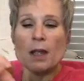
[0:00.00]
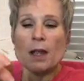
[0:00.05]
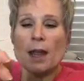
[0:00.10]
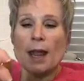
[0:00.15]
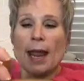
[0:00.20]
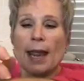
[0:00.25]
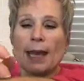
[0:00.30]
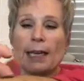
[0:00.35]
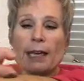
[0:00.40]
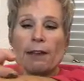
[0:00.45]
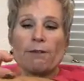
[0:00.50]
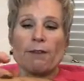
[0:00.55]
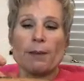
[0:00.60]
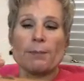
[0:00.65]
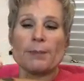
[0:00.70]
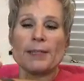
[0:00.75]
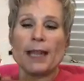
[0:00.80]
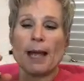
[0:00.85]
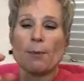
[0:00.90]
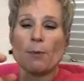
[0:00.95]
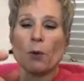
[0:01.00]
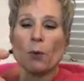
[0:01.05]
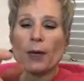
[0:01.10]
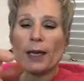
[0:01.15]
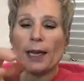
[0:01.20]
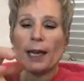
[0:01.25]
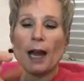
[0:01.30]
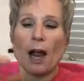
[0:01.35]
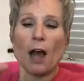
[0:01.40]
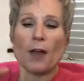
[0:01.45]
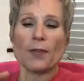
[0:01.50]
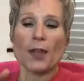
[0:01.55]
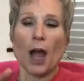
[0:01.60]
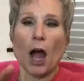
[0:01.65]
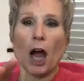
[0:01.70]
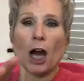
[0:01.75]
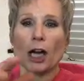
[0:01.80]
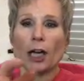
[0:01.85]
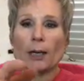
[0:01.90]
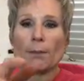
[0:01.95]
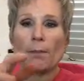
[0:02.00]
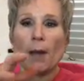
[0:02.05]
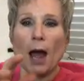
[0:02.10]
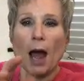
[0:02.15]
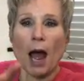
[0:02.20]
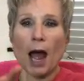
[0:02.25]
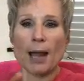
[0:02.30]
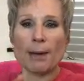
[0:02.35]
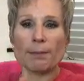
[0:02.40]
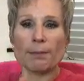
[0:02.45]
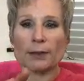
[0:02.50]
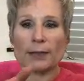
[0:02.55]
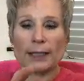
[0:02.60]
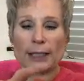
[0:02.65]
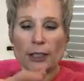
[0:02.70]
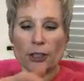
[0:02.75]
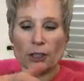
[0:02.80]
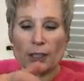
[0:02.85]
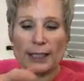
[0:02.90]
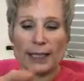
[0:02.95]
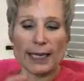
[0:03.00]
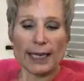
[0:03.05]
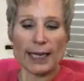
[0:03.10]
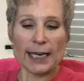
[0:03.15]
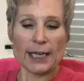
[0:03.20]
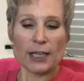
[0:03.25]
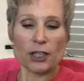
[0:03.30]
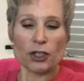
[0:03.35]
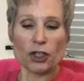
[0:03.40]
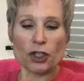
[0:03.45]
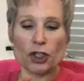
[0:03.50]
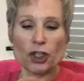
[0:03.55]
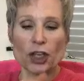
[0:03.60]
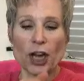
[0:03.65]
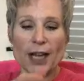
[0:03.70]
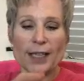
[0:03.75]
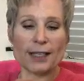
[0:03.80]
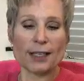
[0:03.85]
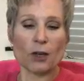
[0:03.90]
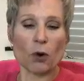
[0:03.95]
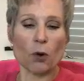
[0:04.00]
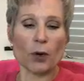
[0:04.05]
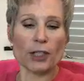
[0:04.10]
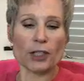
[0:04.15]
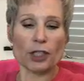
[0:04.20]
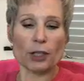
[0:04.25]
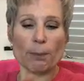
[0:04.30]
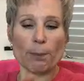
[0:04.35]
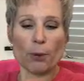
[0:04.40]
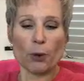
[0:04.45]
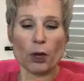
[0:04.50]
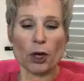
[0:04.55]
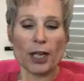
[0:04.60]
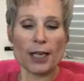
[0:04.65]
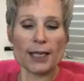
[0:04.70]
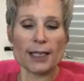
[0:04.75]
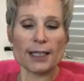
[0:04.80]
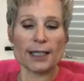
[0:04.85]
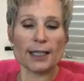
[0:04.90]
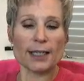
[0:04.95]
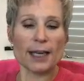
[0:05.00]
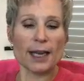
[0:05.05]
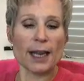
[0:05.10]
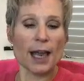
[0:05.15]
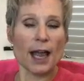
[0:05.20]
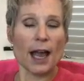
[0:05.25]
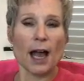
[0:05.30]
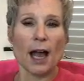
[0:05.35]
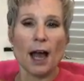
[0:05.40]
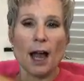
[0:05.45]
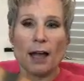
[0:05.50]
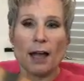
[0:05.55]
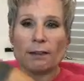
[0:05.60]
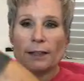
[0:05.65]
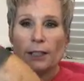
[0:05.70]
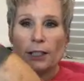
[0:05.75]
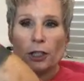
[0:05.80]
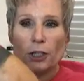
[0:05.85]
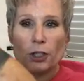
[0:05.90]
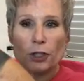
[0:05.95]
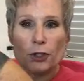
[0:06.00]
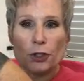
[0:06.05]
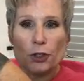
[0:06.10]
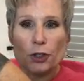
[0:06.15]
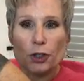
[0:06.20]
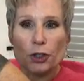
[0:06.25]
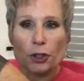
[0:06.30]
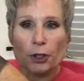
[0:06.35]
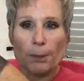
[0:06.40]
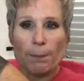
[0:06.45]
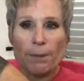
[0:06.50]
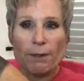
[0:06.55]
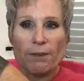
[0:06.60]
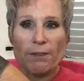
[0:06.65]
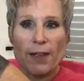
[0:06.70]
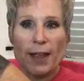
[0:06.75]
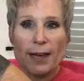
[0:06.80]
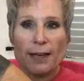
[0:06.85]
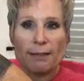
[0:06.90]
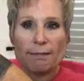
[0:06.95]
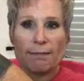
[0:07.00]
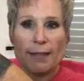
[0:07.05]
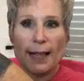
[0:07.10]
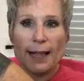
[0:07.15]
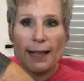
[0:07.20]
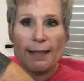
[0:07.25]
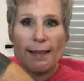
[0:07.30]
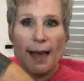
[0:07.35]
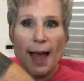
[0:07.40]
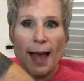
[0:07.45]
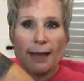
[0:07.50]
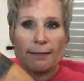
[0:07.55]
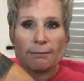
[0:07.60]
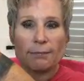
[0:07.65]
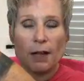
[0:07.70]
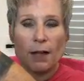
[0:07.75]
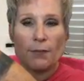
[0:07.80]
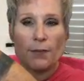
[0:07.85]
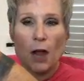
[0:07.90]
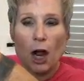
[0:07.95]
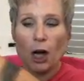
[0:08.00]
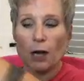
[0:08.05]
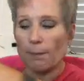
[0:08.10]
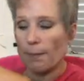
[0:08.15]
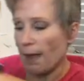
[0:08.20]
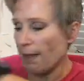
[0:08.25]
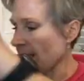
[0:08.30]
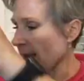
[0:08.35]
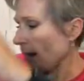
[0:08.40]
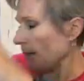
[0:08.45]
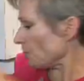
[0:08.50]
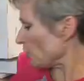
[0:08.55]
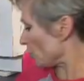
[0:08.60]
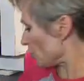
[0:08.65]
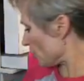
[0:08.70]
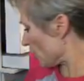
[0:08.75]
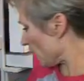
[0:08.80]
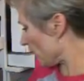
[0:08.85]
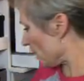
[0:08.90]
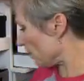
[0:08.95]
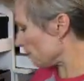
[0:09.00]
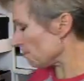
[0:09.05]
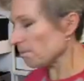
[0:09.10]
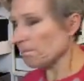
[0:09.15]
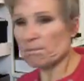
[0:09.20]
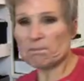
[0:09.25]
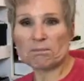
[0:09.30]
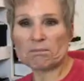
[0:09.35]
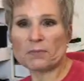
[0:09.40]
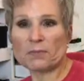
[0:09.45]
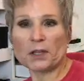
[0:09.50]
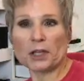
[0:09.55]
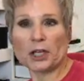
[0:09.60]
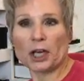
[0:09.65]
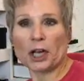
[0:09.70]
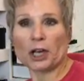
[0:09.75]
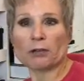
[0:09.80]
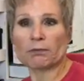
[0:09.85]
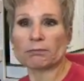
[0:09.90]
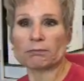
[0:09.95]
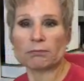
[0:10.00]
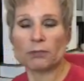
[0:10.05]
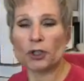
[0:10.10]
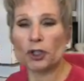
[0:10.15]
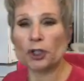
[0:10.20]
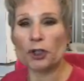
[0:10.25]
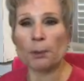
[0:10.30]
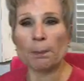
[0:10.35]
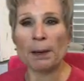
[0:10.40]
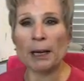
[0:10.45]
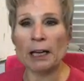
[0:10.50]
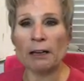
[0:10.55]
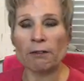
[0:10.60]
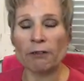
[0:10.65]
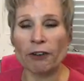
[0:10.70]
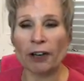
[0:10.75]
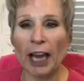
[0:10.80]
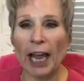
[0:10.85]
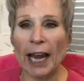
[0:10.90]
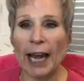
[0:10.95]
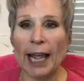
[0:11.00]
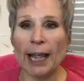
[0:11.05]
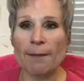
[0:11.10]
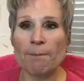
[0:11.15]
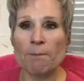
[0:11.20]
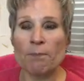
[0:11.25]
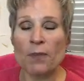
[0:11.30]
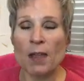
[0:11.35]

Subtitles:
And if I'm demoing it on the arm, I'm literally just going to put a little strip of it like that on the arm, and then I'm just gonna, strip it and forget it.